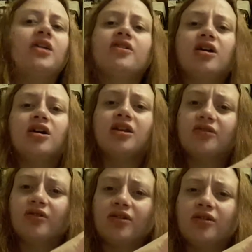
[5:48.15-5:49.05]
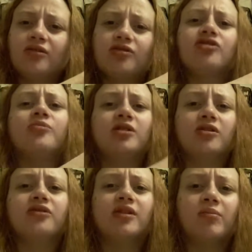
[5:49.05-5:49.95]
The highest one, just
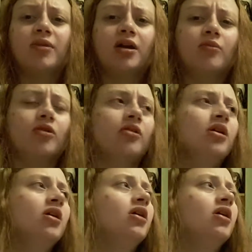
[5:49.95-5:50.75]
below the 7 pound one.